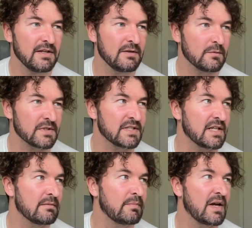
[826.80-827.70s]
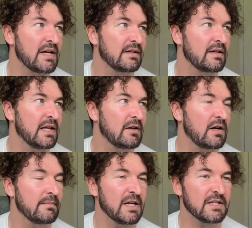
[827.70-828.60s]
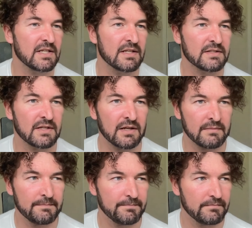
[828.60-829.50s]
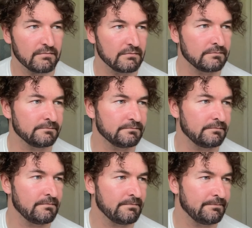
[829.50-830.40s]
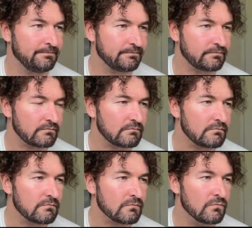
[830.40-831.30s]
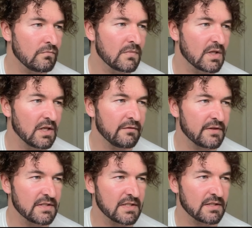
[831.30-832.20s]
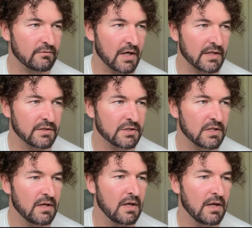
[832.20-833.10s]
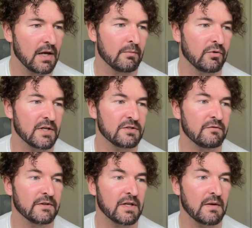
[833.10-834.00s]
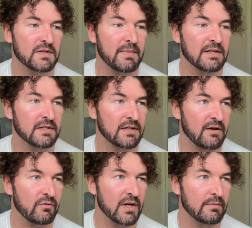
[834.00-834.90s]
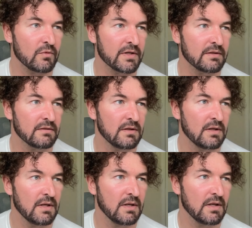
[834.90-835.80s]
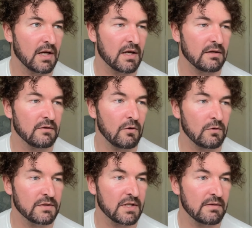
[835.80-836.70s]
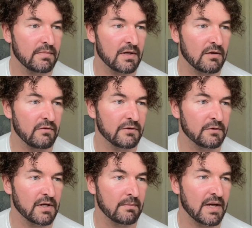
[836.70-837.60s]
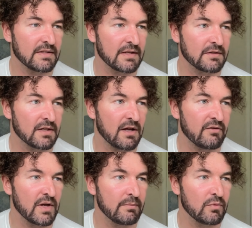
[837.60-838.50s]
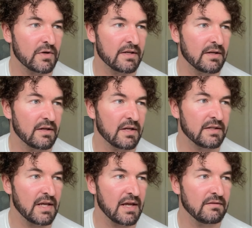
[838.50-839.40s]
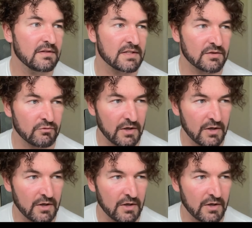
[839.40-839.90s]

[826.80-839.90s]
we'll see. But it kind of makes sense. So if this is the range and price often comes back to the halfway point, not all the time, but often it'll come back down to the halfway point. Again, this is right